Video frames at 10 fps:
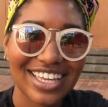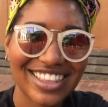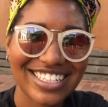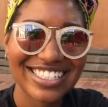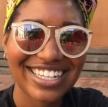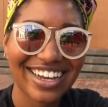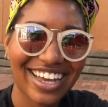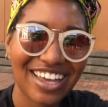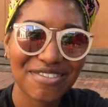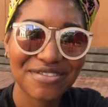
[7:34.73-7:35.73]
in this
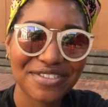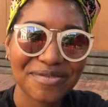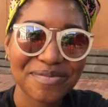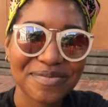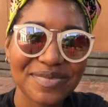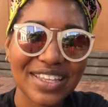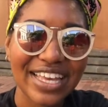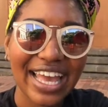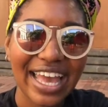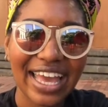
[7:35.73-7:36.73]
life.
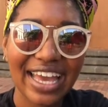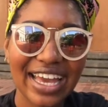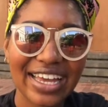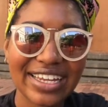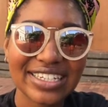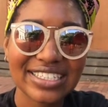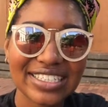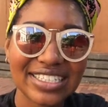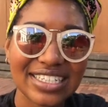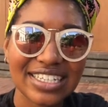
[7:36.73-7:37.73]
And